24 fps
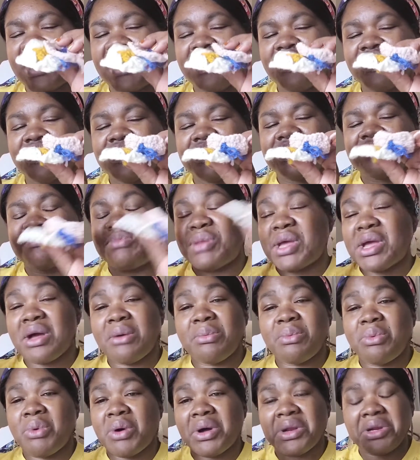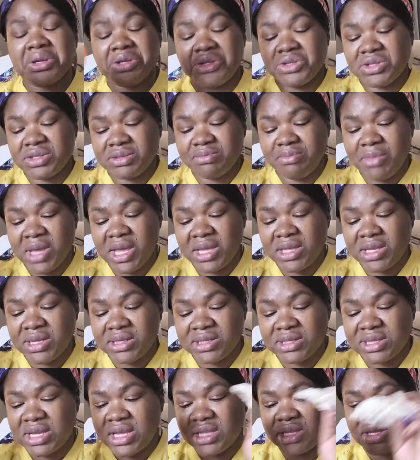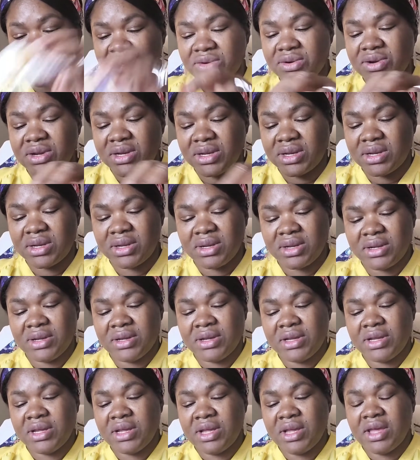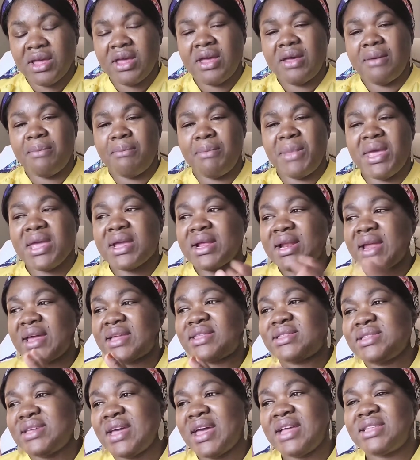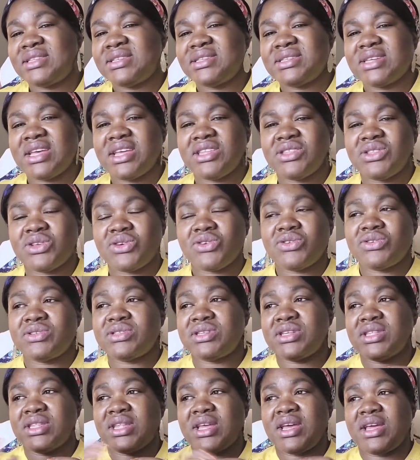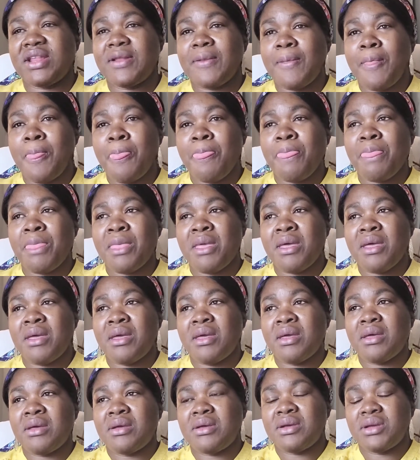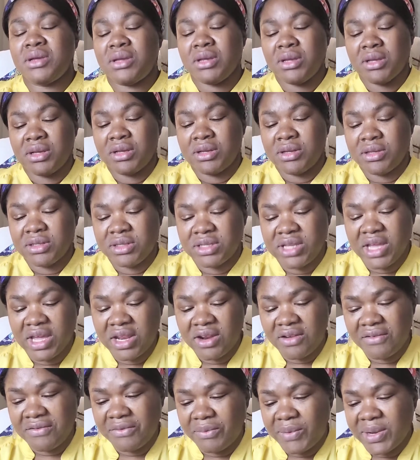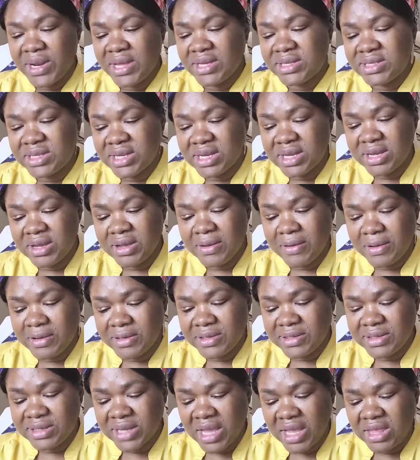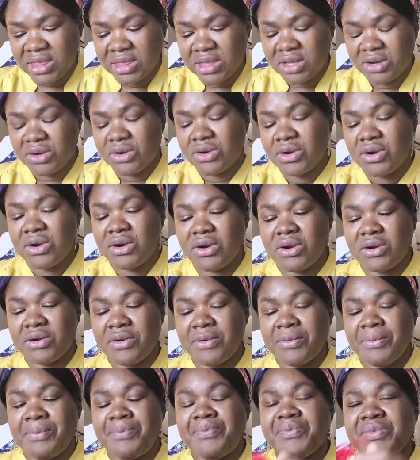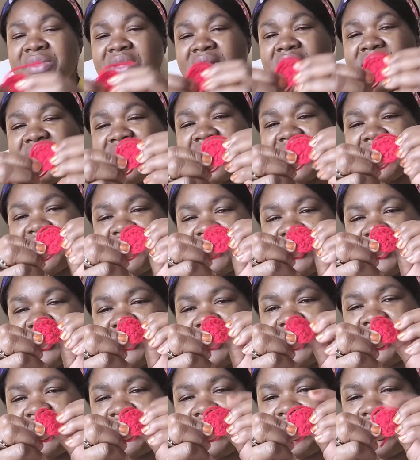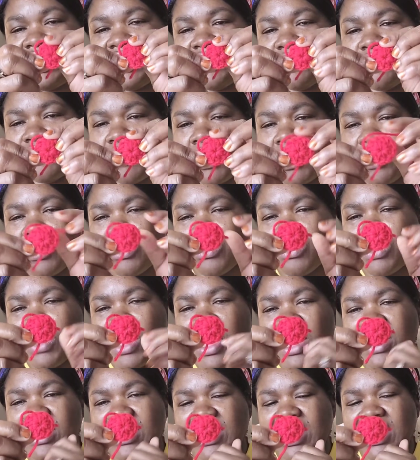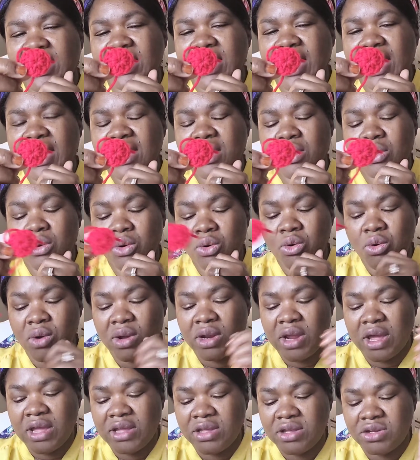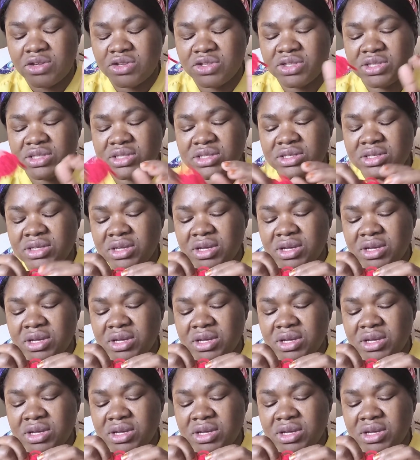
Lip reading: I just pick up one and just make the center and make like 10 centers, and then 10 of, when I say center, like just the little round, and then I go and I just